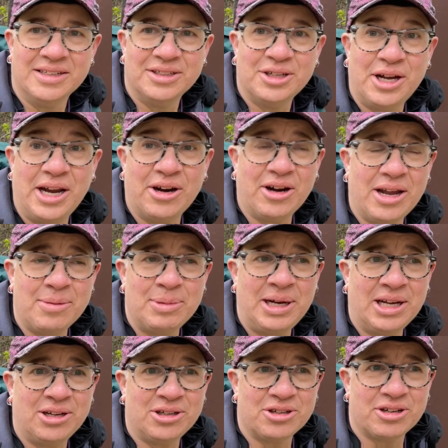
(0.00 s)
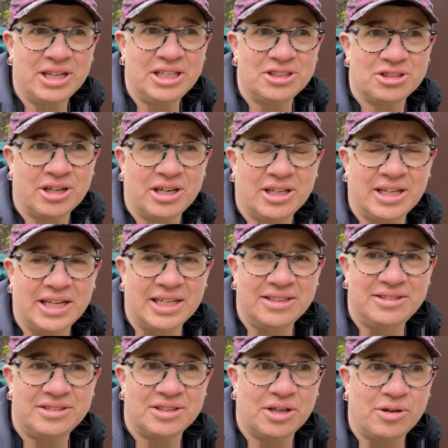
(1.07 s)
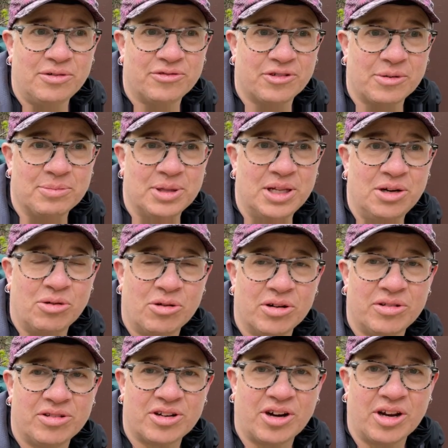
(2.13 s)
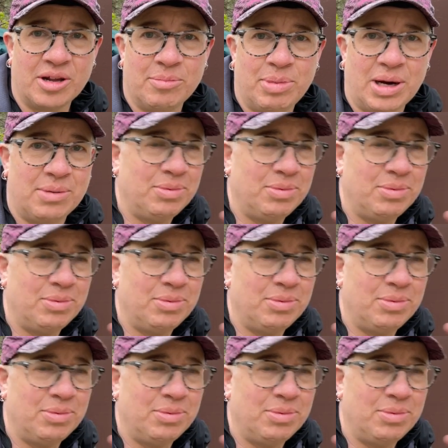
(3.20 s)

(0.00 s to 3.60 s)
So here I am at Elk Creek Trailhead. So from the north, starting at Bear